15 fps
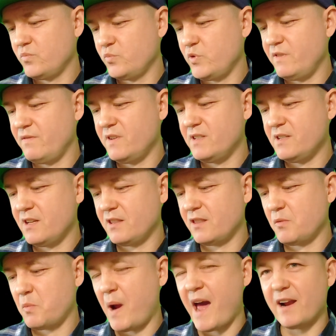revisit
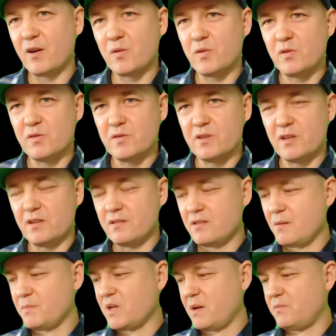the radicals, and
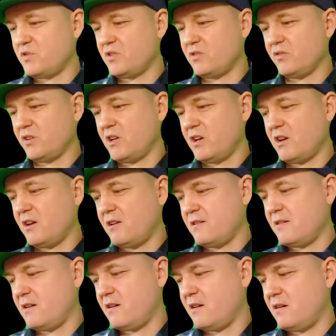sometimes just looking at
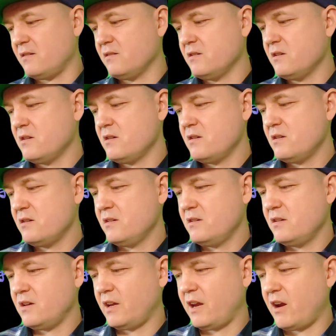uh,
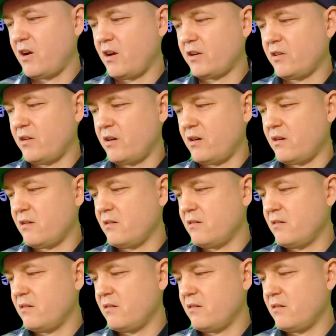a character